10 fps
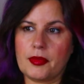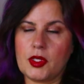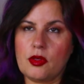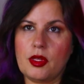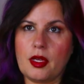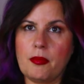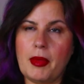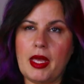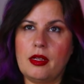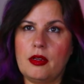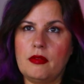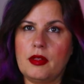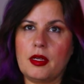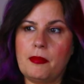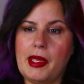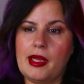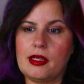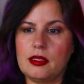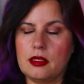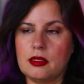So the commander of the
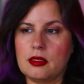command